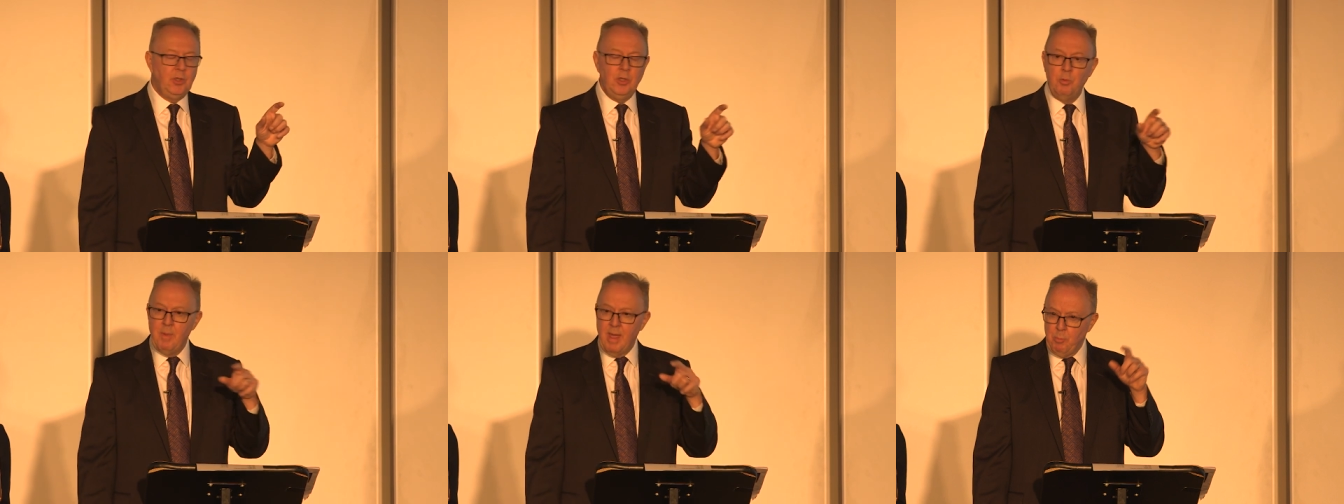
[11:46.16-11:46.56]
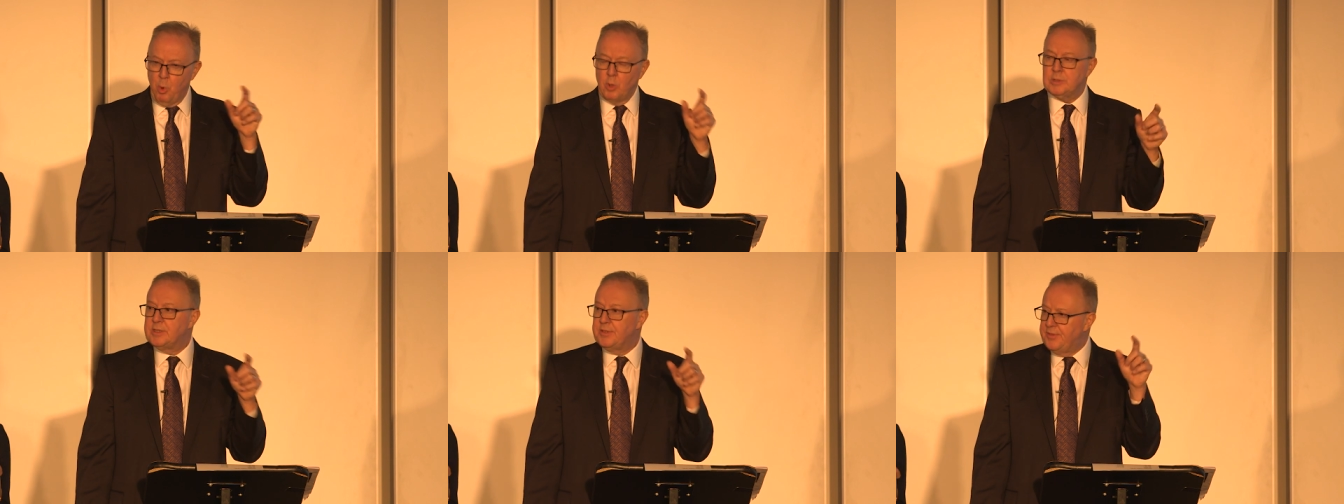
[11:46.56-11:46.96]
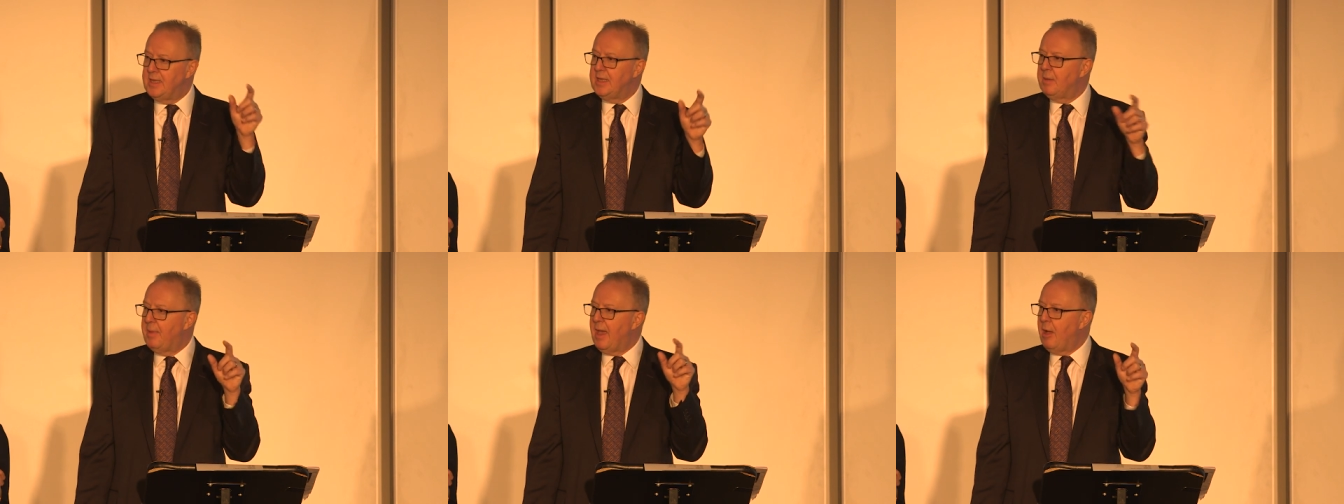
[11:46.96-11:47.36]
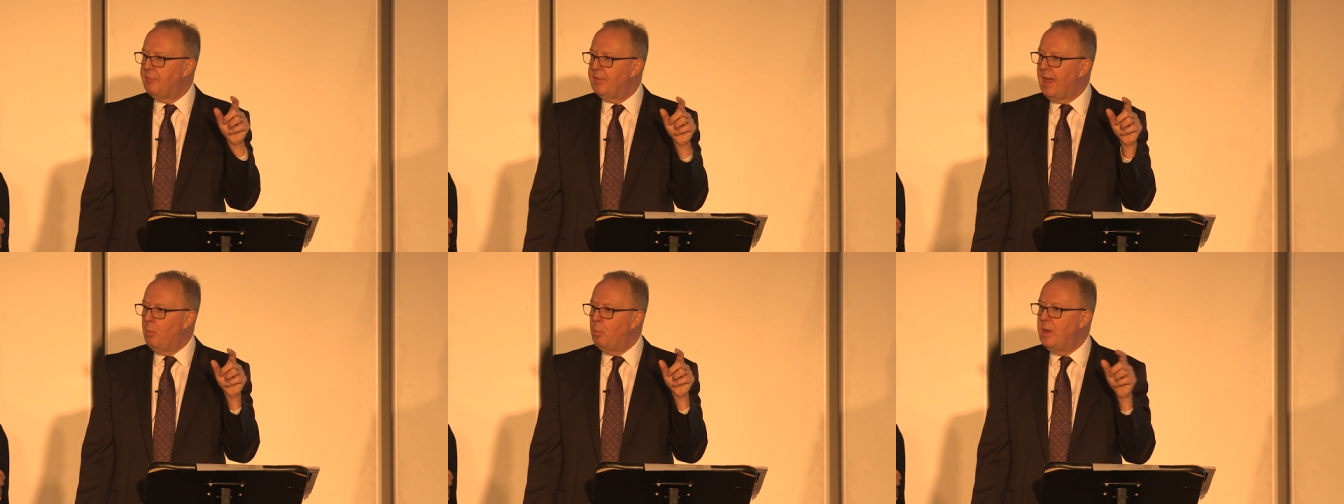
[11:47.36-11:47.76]
you may want to think
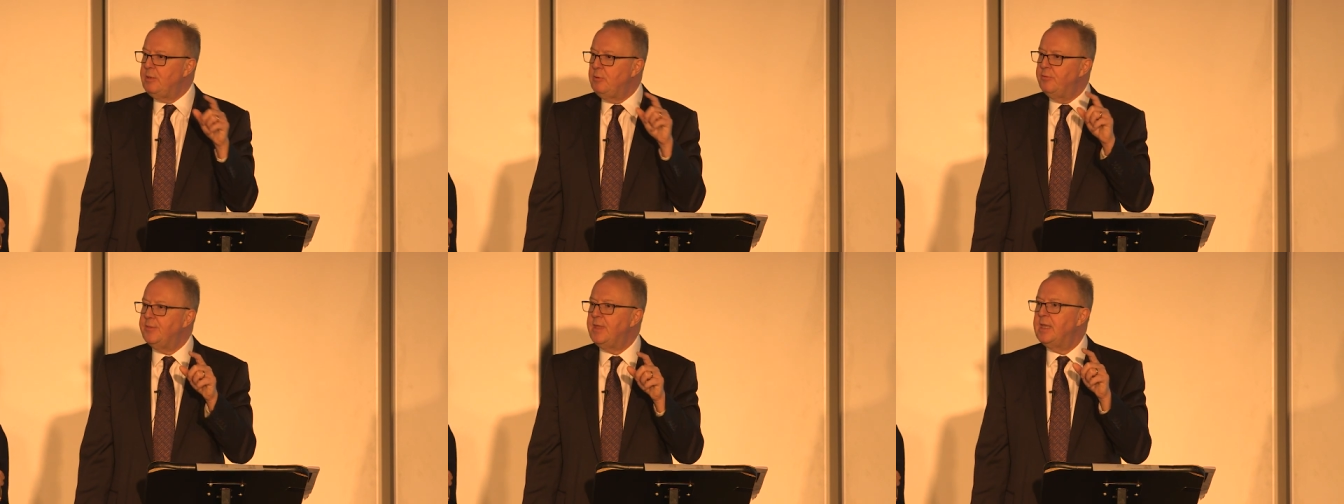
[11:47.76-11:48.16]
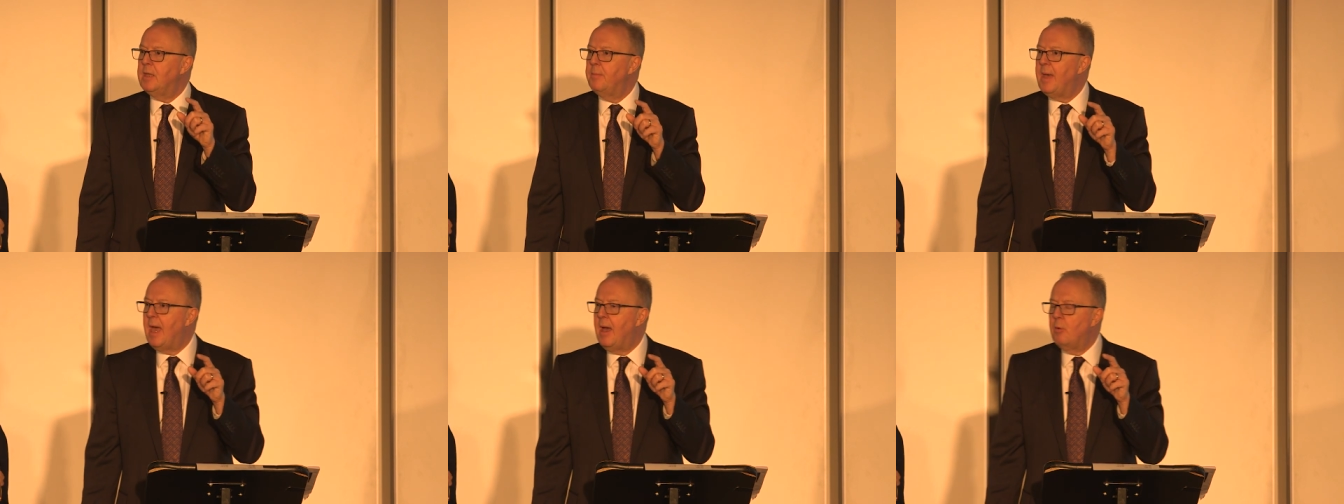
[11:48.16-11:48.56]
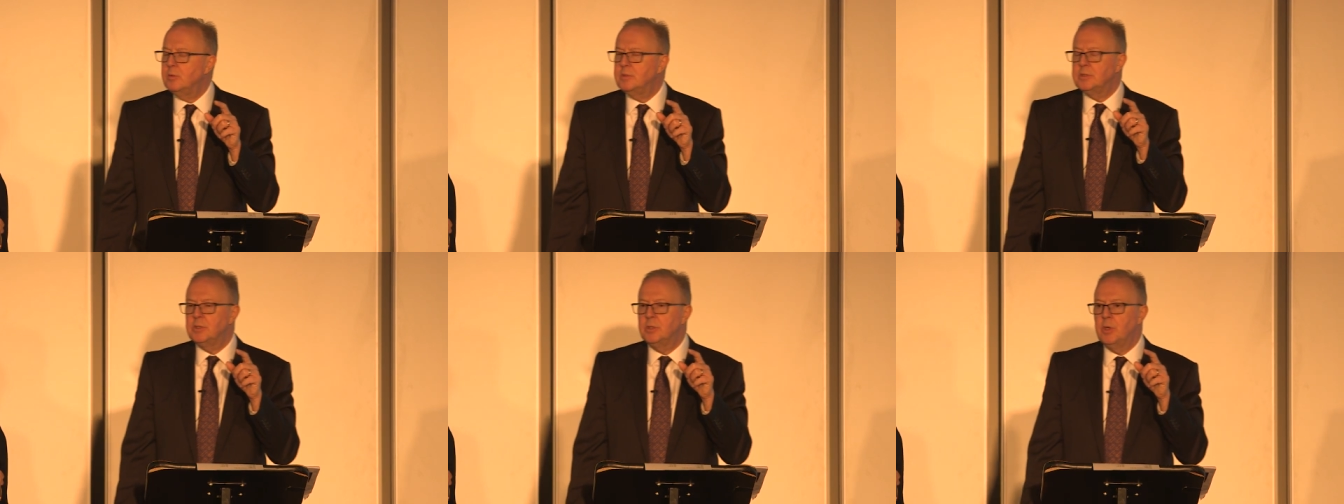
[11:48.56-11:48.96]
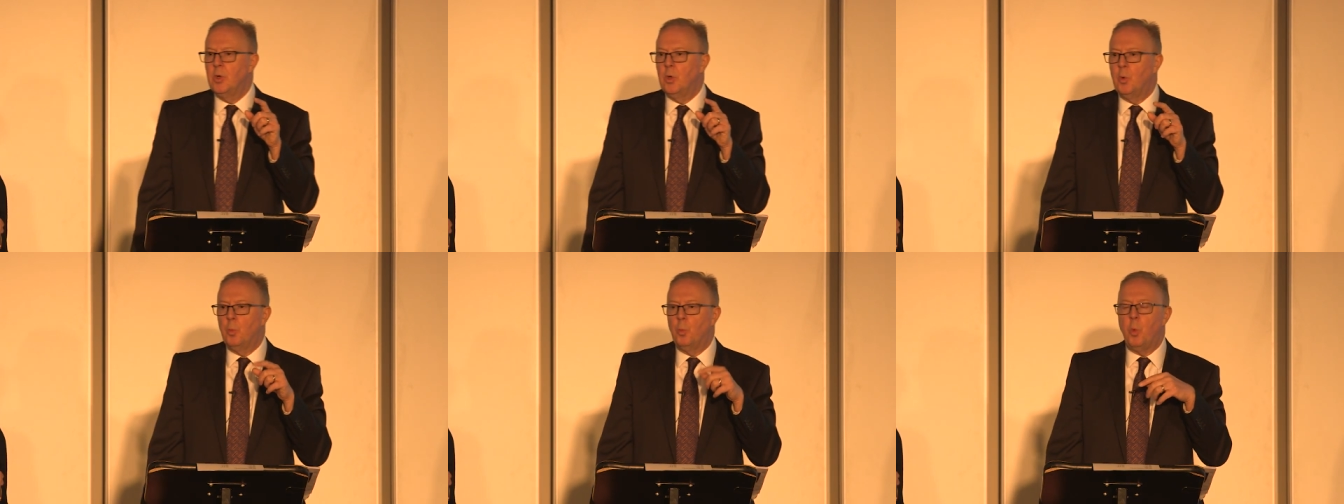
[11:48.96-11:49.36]
about that when you think about
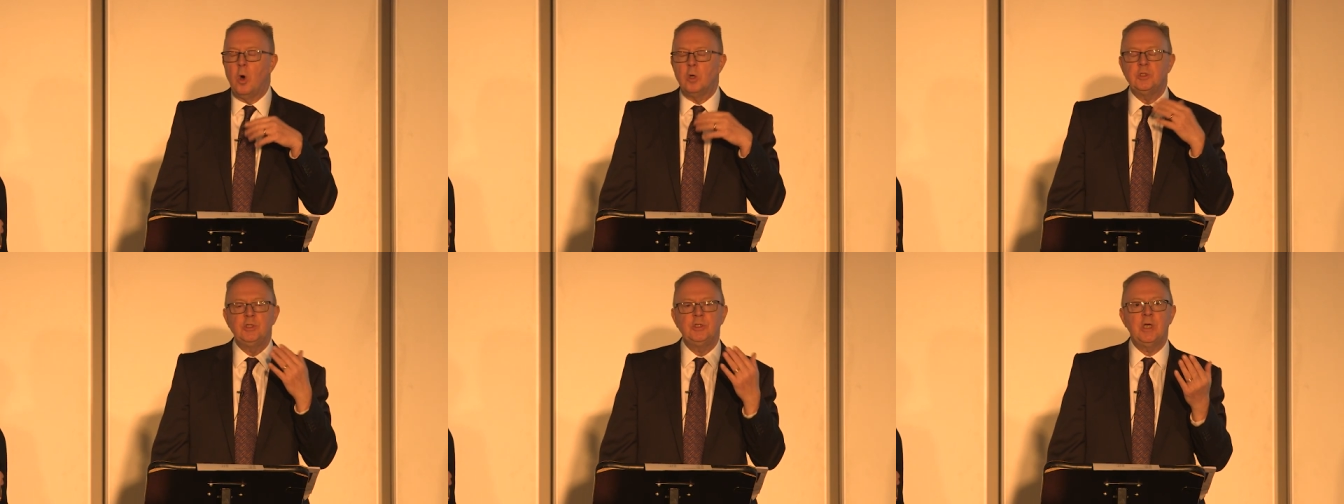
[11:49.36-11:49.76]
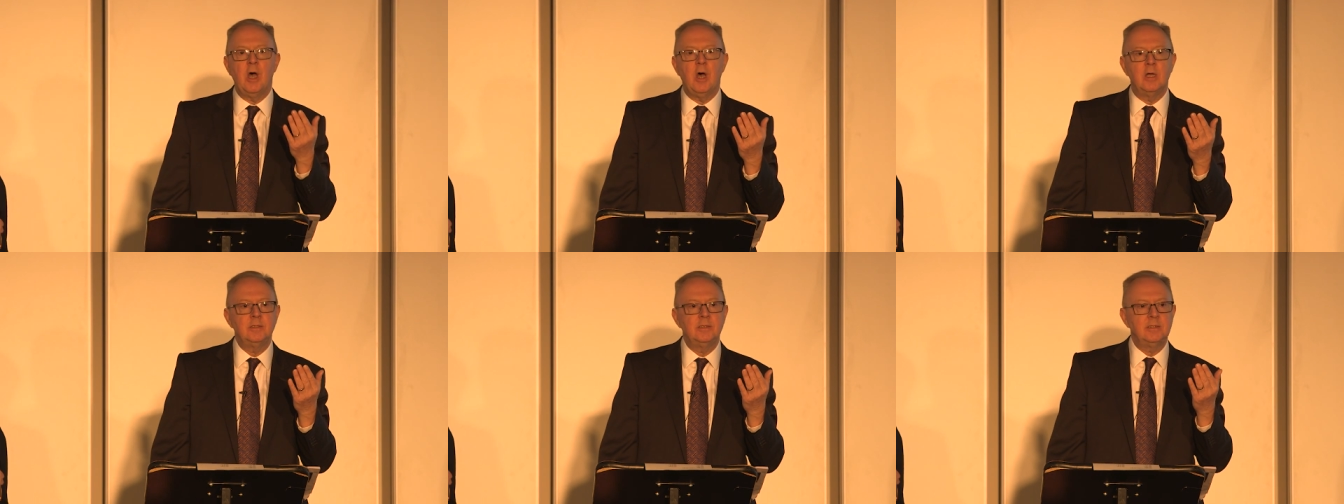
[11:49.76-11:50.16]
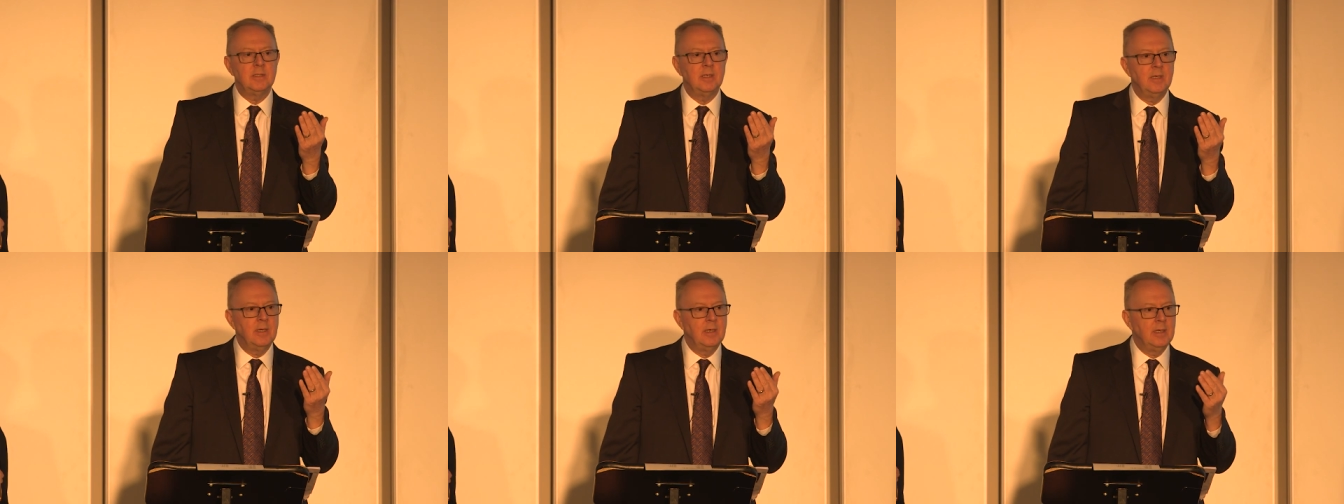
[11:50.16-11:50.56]
what does